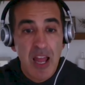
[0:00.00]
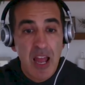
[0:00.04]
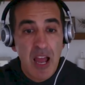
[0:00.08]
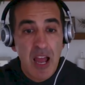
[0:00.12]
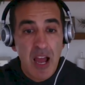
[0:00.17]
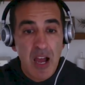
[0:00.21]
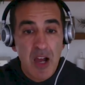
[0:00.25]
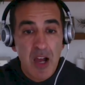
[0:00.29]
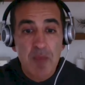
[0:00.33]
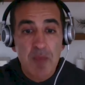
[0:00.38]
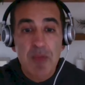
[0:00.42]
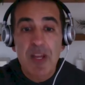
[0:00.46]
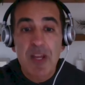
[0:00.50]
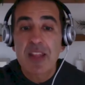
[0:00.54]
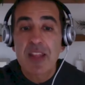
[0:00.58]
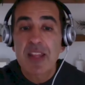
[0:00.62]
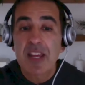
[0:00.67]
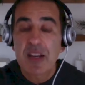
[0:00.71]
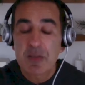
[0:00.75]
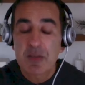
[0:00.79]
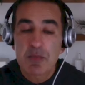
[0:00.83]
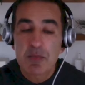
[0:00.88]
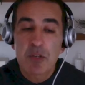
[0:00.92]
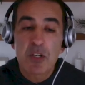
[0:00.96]
and
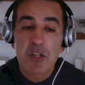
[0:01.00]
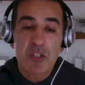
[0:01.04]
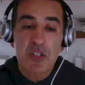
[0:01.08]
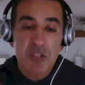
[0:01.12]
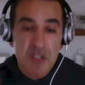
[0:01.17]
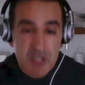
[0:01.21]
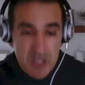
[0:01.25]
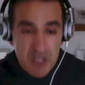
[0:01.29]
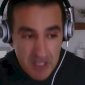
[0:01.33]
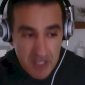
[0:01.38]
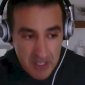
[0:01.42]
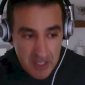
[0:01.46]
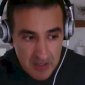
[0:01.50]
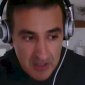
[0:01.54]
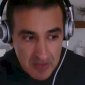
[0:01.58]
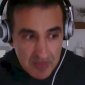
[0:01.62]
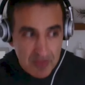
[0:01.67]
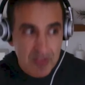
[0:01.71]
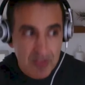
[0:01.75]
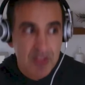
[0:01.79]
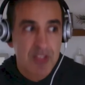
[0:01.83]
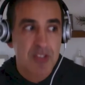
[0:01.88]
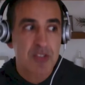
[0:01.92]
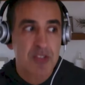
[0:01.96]
that emerge
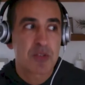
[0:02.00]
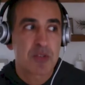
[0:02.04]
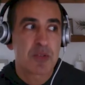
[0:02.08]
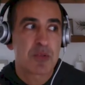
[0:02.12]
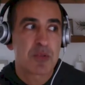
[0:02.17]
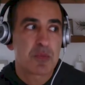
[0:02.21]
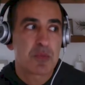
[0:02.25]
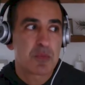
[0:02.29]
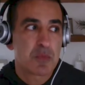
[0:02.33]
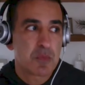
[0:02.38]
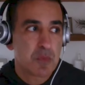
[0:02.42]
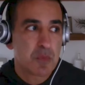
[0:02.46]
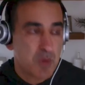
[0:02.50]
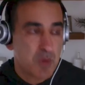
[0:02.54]
if there's the